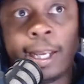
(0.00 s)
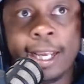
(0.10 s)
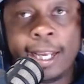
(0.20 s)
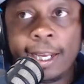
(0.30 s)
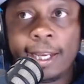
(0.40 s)

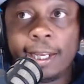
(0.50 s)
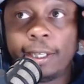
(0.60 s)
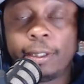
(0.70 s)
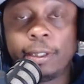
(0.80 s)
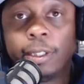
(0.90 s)

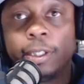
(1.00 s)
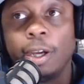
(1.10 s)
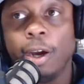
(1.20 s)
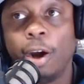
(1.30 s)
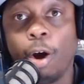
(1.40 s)
and
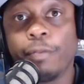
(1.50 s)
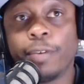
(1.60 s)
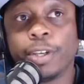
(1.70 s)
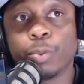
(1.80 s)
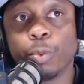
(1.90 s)
an
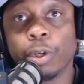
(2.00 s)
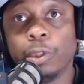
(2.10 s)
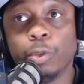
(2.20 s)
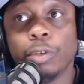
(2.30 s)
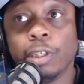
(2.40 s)
offense where
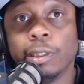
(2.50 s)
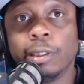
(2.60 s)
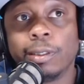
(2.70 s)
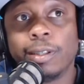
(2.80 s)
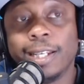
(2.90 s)
Luka
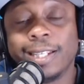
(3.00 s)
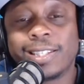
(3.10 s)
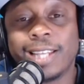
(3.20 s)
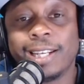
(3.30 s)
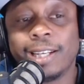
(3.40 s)
is
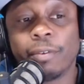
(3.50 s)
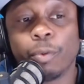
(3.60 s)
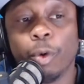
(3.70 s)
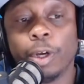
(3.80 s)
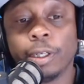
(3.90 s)
setting
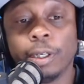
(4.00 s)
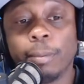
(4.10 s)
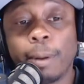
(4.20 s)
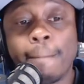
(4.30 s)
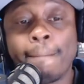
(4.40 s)
everyone up,